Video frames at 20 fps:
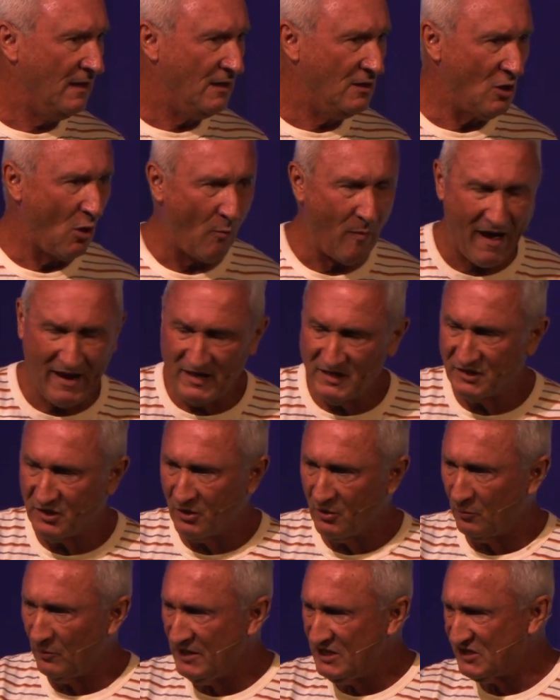Nobody's
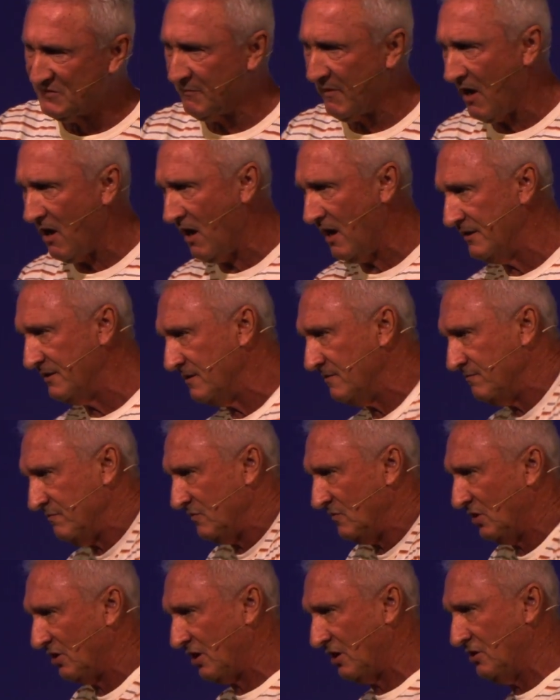going to respond.
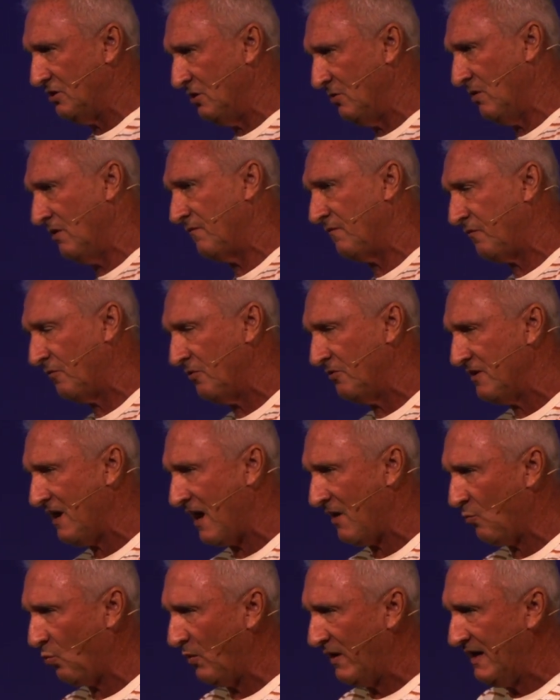You're going to do it for
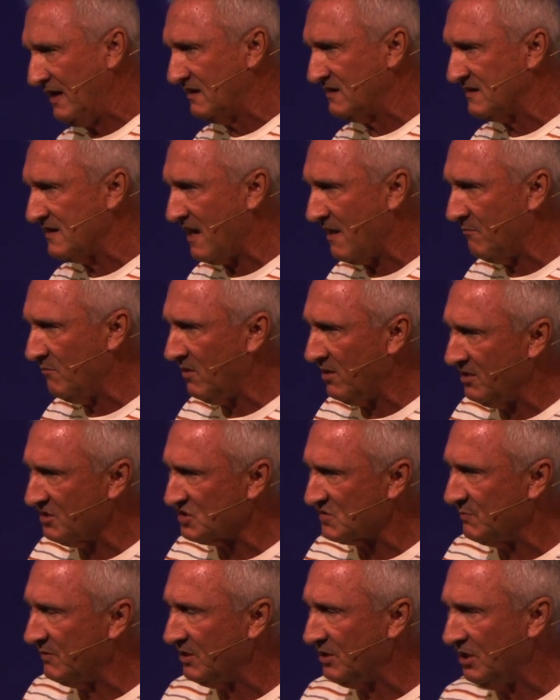not weeks, not
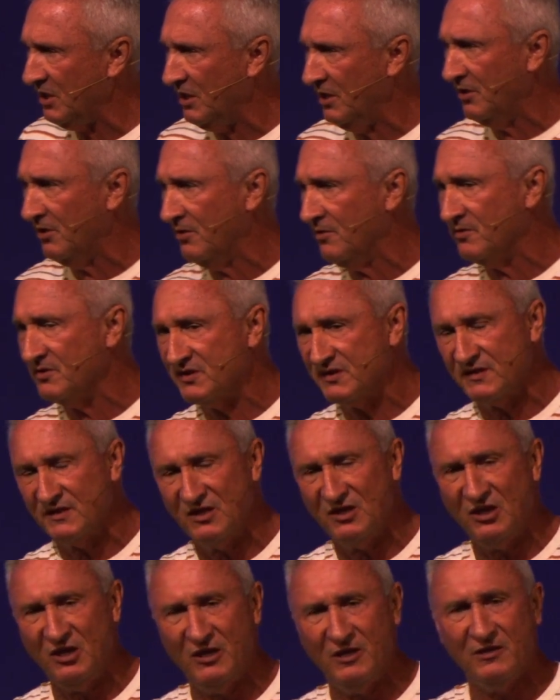months, but years,
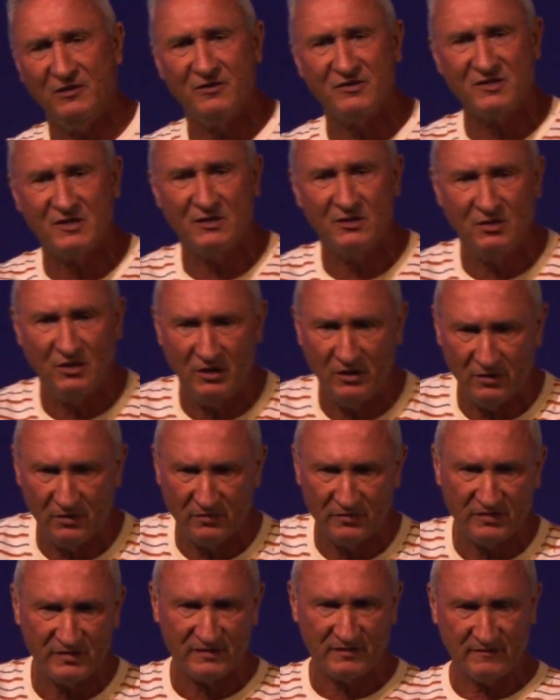years and
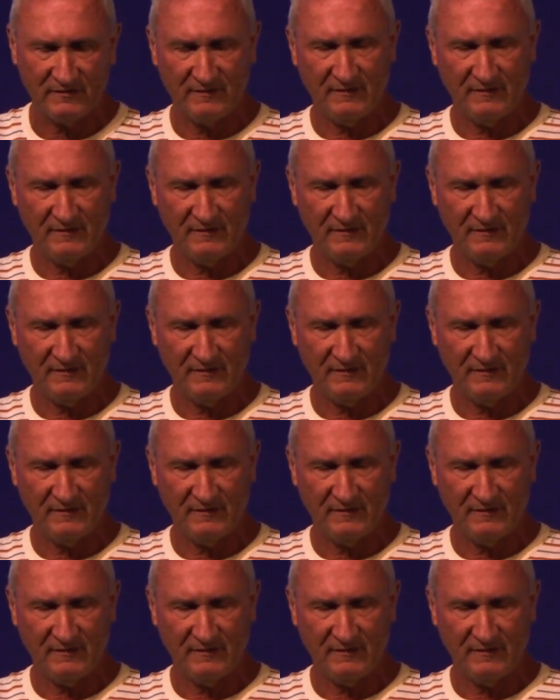years.